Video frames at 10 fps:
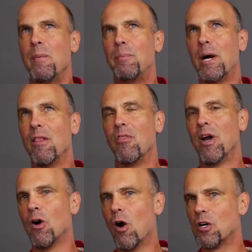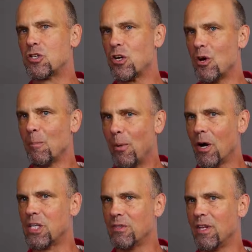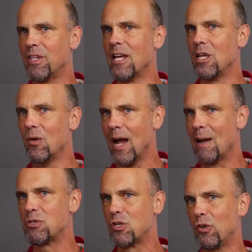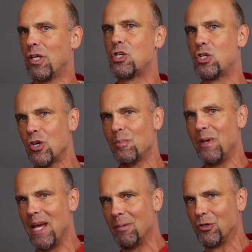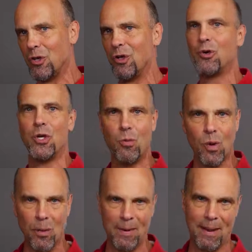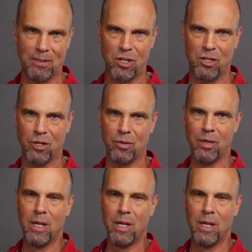But there are certain parts of it that you absolutely should be able to do. You will be able to do.